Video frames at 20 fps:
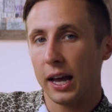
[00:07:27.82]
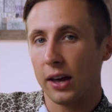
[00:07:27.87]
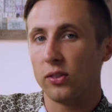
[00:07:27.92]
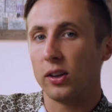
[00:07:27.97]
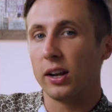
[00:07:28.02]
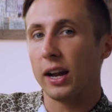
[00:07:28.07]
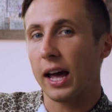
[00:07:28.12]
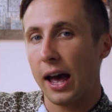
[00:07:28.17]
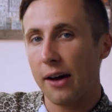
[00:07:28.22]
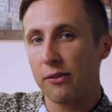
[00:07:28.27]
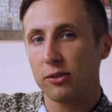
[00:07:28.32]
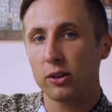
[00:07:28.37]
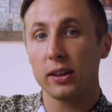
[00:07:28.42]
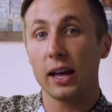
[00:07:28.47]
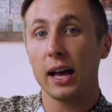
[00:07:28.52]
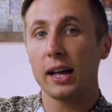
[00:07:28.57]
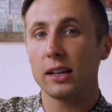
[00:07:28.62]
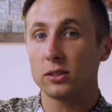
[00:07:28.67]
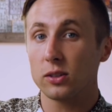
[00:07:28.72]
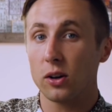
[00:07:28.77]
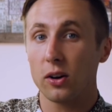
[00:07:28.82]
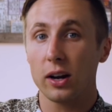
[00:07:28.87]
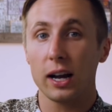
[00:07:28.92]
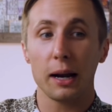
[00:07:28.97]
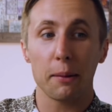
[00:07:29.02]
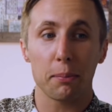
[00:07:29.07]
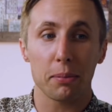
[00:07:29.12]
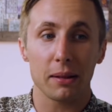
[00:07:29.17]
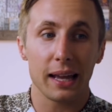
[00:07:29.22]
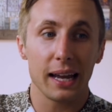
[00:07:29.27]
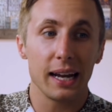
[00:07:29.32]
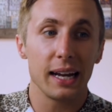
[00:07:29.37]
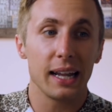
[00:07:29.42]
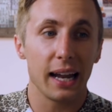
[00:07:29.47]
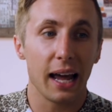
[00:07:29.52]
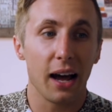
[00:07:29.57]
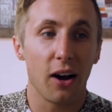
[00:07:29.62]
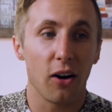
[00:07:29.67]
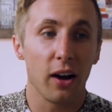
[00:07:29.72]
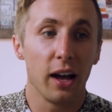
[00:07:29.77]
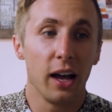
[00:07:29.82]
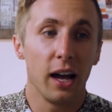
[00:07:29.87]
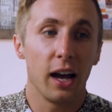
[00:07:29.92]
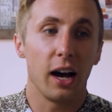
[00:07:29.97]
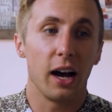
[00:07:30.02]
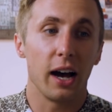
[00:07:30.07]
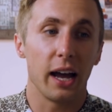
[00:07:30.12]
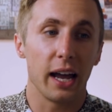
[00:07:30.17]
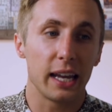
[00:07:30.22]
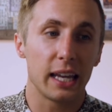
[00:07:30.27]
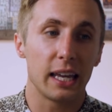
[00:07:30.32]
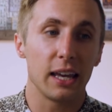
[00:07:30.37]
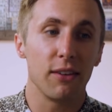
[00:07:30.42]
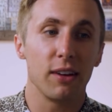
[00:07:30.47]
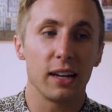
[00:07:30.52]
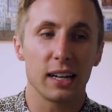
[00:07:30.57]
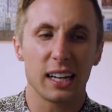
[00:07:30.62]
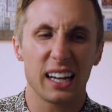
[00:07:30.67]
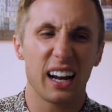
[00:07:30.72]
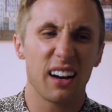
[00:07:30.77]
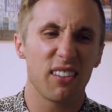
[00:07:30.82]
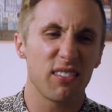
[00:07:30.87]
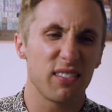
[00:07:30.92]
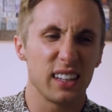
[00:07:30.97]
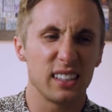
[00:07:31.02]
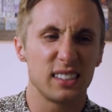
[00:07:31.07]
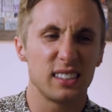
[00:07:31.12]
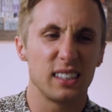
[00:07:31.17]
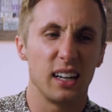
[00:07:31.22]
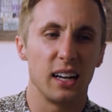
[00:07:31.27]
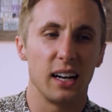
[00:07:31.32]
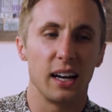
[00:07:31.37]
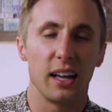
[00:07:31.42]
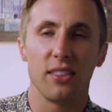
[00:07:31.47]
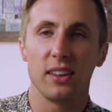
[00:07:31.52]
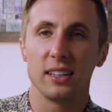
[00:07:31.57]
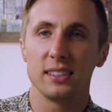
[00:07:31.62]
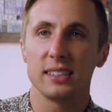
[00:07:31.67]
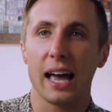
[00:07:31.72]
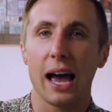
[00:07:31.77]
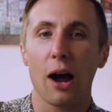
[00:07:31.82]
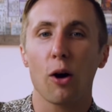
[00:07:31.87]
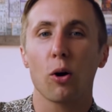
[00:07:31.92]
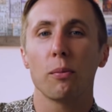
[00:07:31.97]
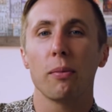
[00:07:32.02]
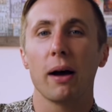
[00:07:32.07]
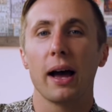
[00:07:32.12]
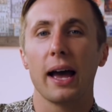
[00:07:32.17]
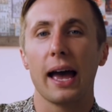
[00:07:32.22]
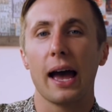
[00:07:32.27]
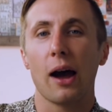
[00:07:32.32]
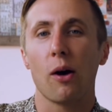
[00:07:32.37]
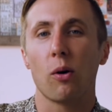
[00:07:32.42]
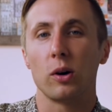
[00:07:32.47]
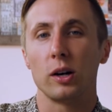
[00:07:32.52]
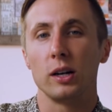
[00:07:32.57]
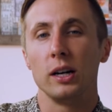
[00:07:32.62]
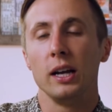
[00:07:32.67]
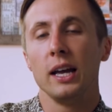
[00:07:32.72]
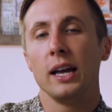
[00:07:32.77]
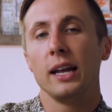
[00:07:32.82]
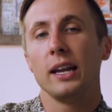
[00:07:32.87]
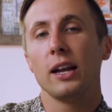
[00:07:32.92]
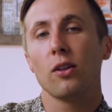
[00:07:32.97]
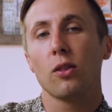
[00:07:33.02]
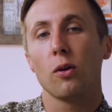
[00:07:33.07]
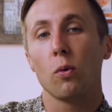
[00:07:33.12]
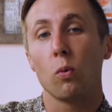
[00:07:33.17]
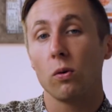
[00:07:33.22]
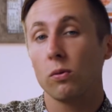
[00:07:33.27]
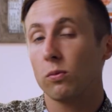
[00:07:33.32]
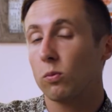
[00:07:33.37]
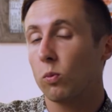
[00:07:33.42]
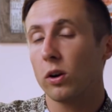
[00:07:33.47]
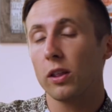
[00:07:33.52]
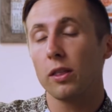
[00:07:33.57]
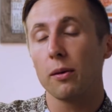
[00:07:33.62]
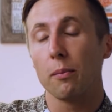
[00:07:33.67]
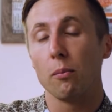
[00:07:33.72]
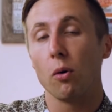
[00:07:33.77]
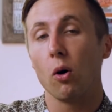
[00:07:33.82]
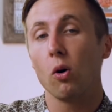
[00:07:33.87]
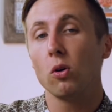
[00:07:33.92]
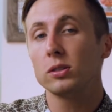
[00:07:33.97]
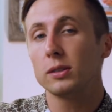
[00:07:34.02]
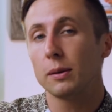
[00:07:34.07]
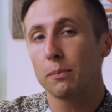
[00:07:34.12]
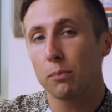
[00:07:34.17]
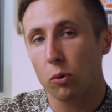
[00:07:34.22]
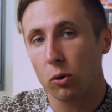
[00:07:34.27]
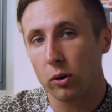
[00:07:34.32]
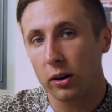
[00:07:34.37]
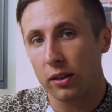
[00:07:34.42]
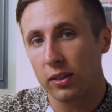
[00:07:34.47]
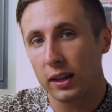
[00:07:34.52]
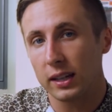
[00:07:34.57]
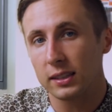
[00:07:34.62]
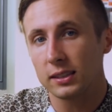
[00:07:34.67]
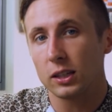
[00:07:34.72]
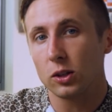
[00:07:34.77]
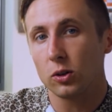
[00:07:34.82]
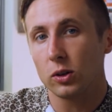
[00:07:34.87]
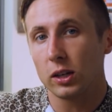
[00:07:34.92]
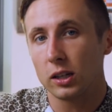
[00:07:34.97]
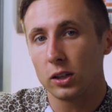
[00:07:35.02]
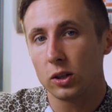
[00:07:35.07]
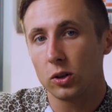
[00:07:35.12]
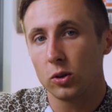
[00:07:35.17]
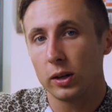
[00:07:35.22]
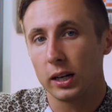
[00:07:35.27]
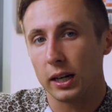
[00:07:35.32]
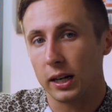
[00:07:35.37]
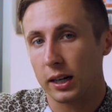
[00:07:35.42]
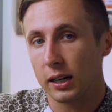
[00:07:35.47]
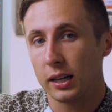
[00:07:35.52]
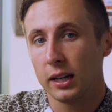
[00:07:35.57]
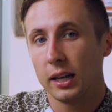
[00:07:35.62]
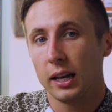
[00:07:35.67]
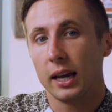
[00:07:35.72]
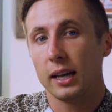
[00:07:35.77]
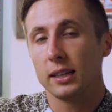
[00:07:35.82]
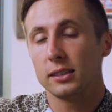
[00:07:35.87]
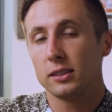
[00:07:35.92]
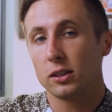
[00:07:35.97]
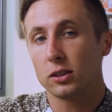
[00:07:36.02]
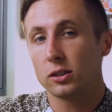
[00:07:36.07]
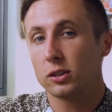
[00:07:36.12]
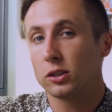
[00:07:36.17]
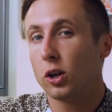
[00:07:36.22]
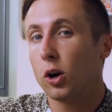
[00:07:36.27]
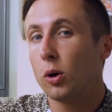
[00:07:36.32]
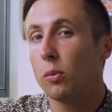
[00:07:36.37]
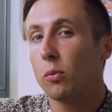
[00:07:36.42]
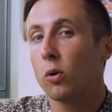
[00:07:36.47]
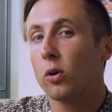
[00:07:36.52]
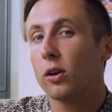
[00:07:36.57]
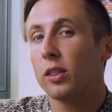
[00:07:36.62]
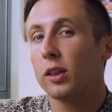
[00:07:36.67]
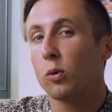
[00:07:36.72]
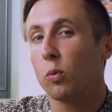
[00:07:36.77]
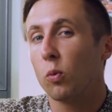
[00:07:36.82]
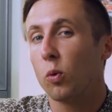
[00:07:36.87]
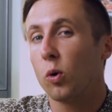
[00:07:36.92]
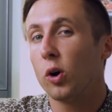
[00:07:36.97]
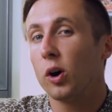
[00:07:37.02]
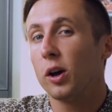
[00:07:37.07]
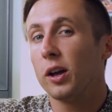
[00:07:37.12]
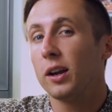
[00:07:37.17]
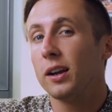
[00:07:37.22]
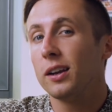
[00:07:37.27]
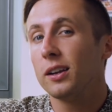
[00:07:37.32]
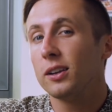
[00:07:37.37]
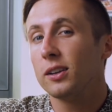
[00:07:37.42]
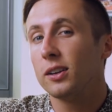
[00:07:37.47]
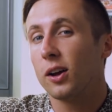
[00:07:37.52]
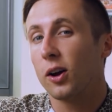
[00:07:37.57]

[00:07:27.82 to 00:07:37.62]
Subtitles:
And then after that, and so I'll kind of plan it out and give it kind of this hour by hour. Now, one of the most important things that you can do here is there's no more than 1,